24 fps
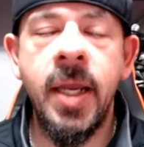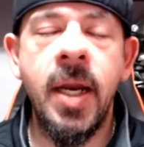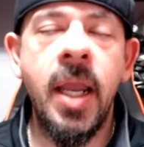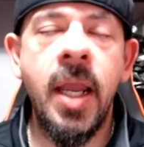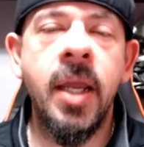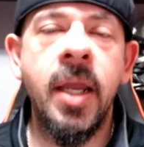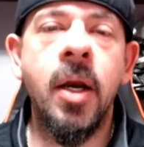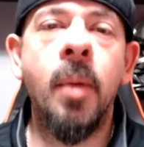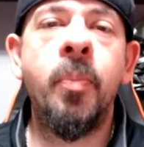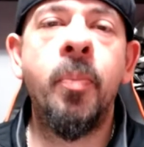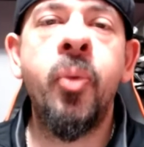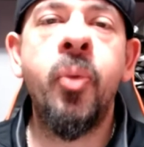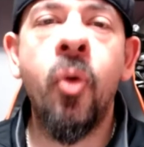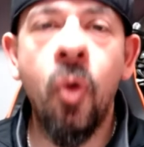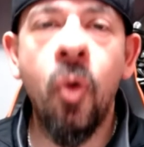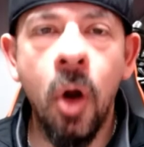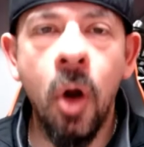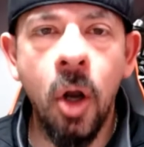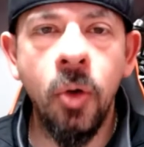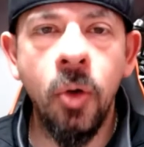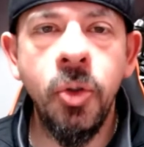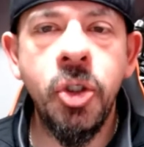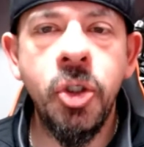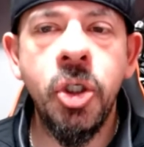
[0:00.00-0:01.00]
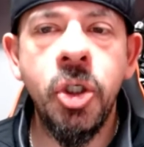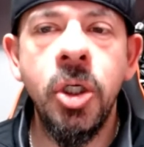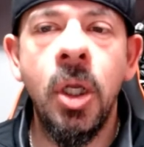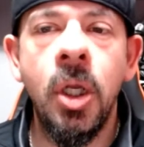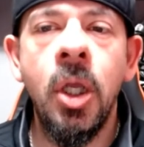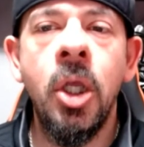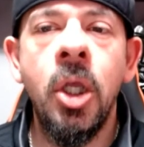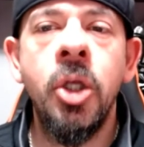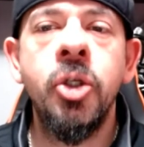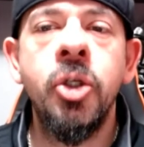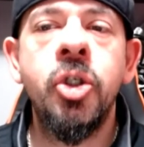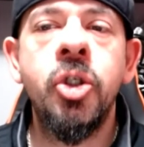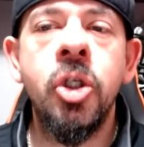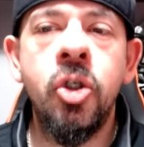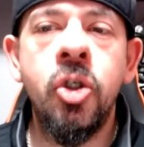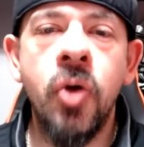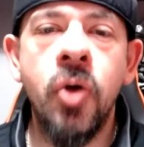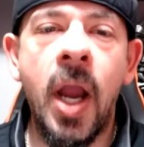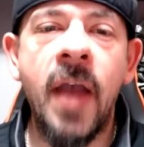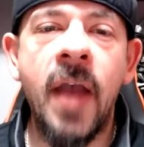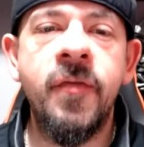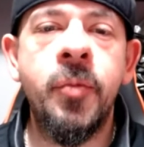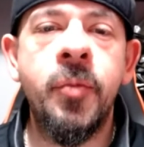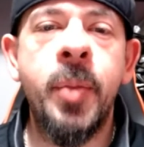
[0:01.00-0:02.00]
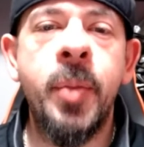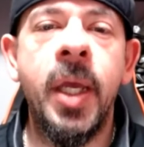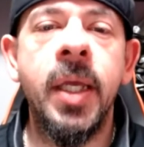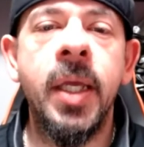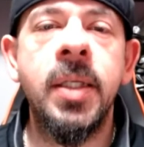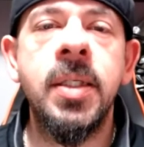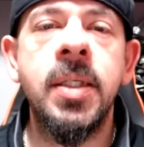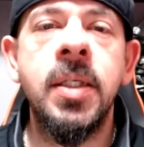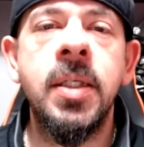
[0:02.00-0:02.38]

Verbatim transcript: approach to draft picks.